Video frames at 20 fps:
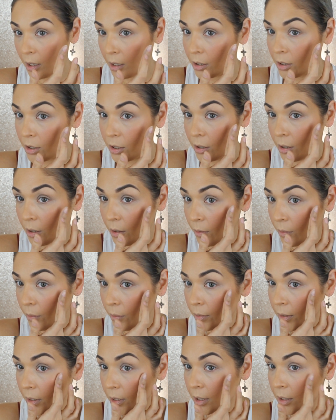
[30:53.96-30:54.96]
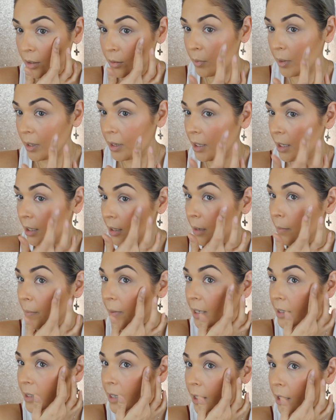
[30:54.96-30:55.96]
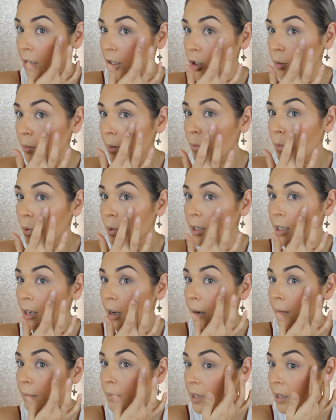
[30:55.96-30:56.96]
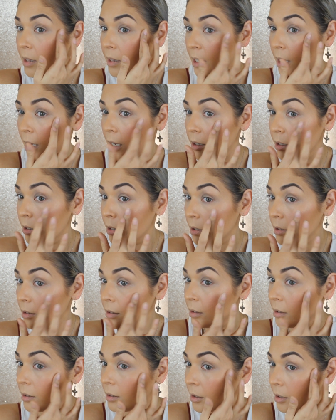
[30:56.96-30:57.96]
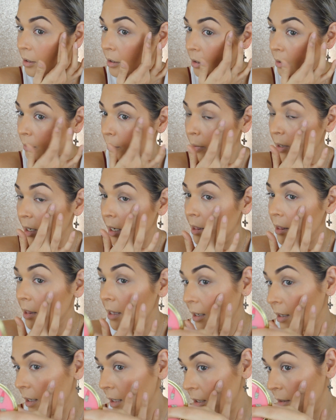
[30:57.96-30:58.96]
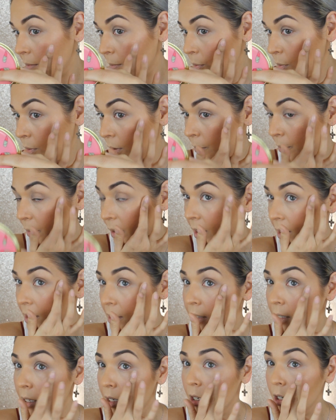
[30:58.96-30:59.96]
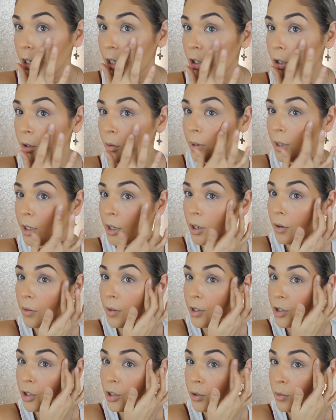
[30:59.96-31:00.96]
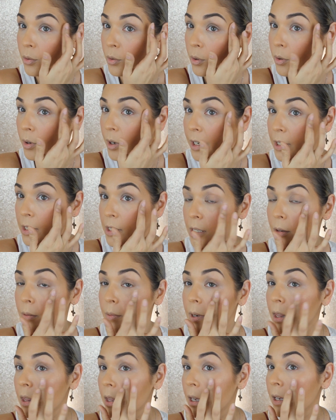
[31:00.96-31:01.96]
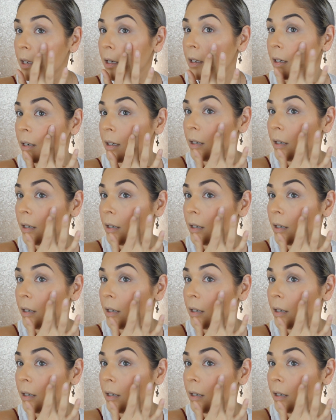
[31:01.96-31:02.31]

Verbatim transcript: So this is one thing that may take a little bit more time than the others, but I think it's important because you don't wanna go in too crazy with it.